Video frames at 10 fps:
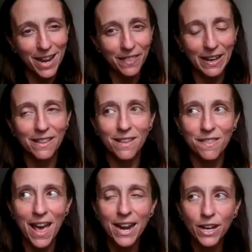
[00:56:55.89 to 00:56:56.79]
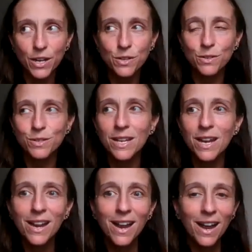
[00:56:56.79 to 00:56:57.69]
I think that goes
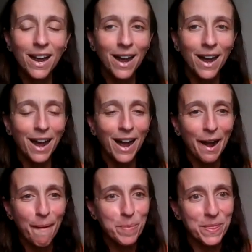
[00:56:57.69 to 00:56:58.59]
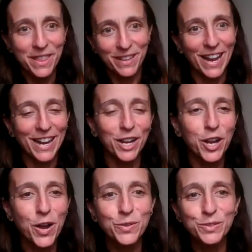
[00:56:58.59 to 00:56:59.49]
like a
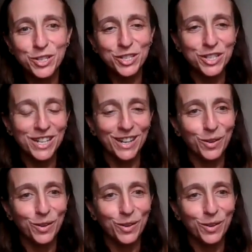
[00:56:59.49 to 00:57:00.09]
coach